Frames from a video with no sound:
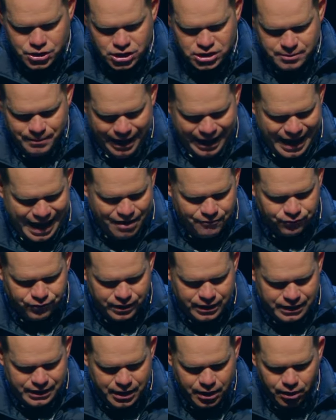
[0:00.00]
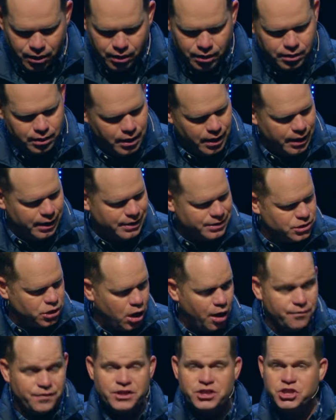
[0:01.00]
just about every year. Uh, it's
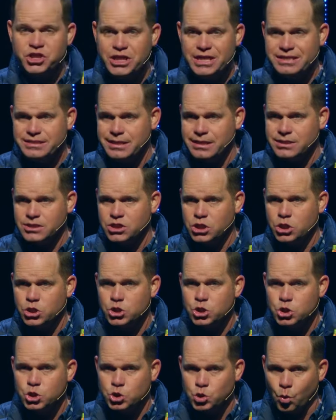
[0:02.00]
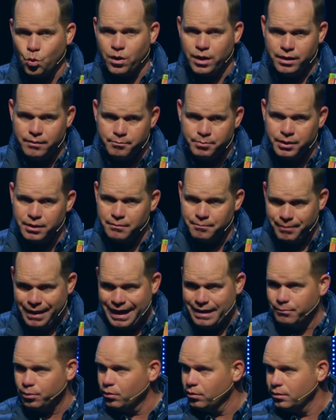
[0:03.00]
called the Jesus Storybook
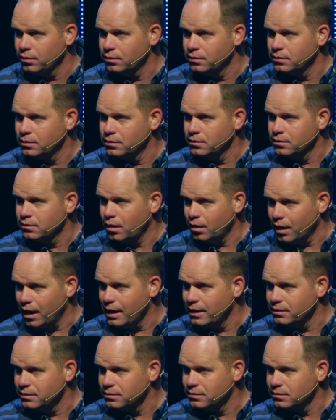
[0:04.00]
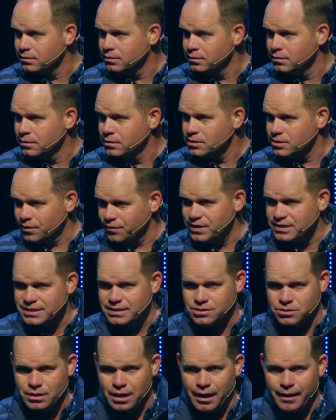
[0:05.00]
Bible. All right? So this
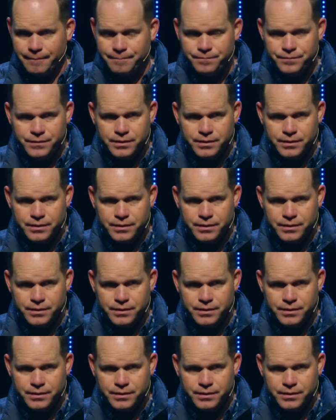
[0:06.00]
is a, uh,